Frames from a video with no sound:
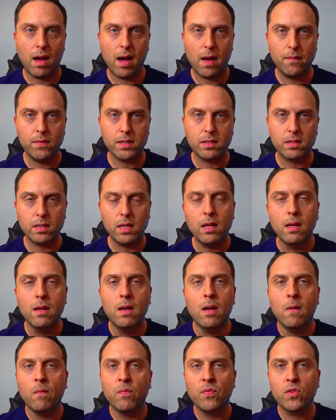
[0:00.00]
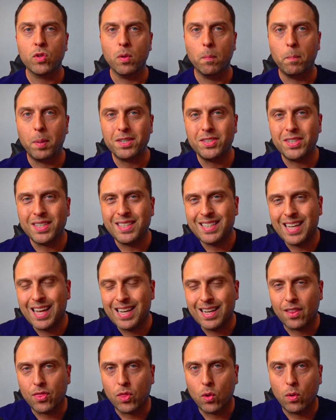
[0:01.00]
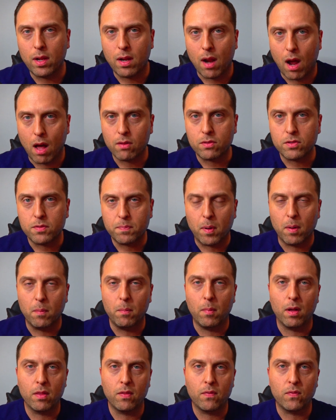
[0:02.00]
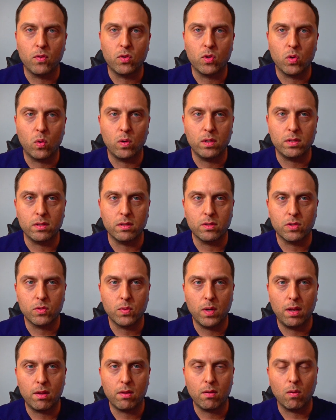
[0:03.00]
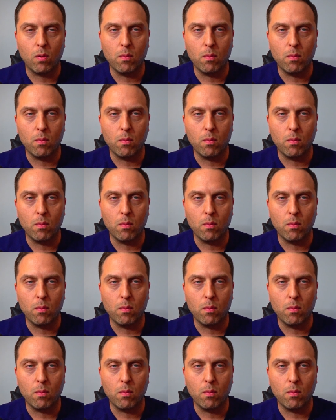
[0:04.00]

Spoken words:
obviously, so budget $10 to $30 per month for toys and treats,